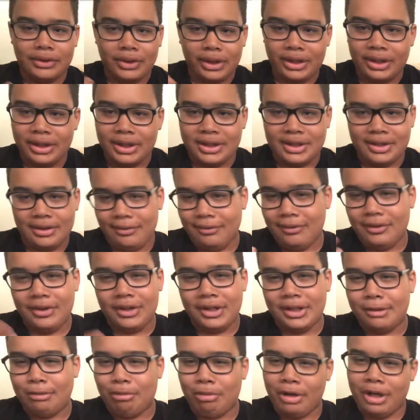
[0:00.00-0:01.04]
greatness. The
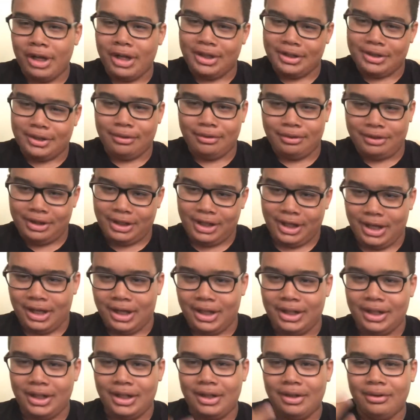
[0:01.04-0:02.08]
villain's plan is
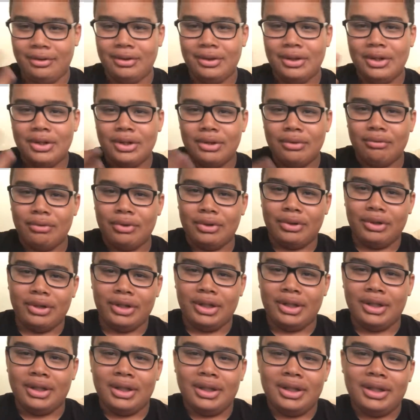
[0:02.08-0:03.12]
okay. It didn't
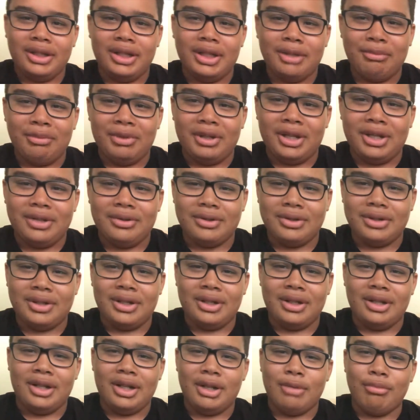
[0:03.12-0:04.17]
really get me
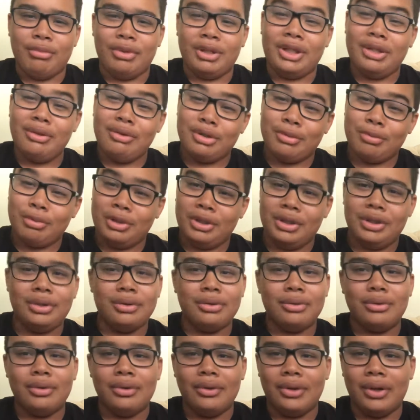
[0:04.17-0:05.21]
interested in him, but he was pretty
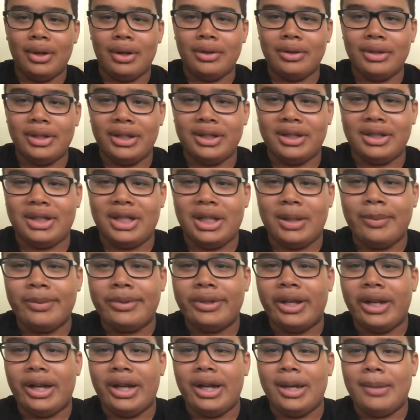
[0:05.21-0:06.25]
cool, though, at the same
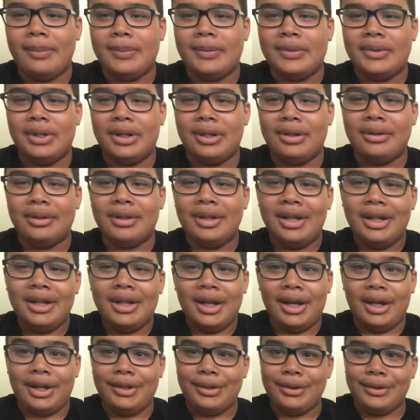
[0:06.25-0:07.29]
time. So,
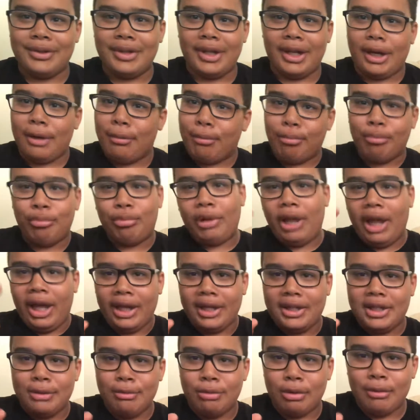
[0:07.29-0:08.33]
he was like a
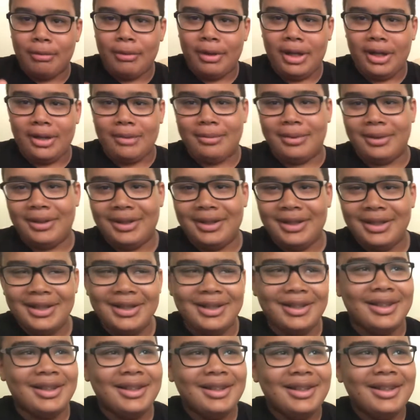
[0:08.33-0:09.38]
black Superman,
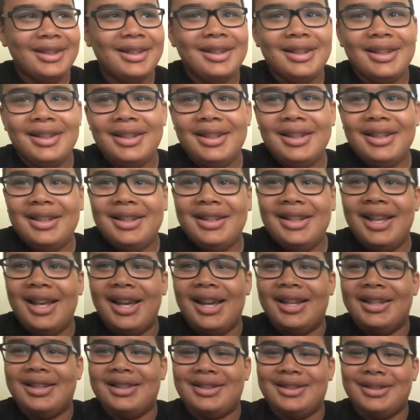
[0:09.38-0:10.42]
but...
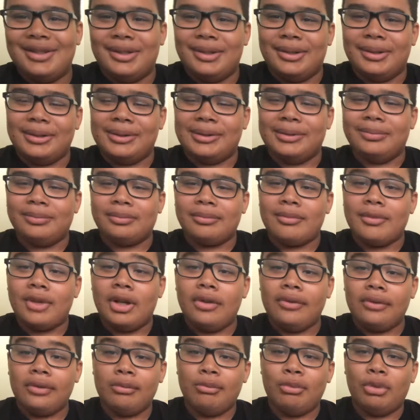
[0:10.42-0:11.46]
Yeah, so
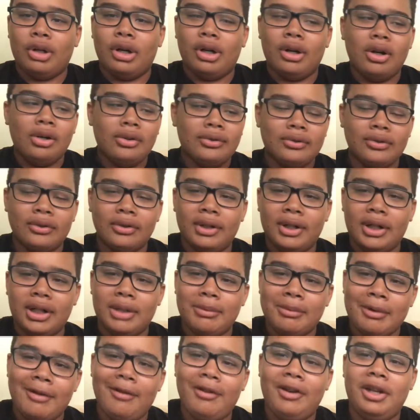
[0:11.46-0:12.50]

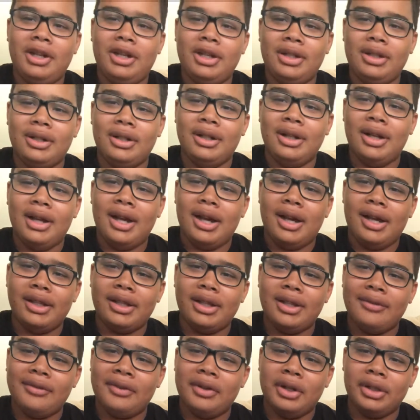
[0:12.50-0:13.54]
overall, my rating, I
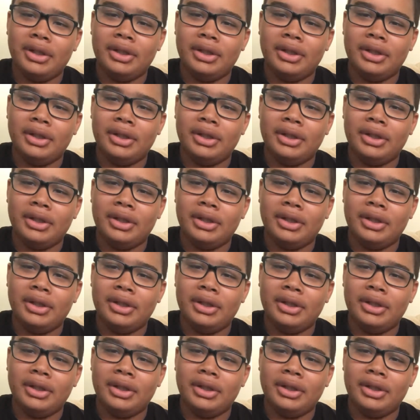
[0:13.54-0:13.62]
give it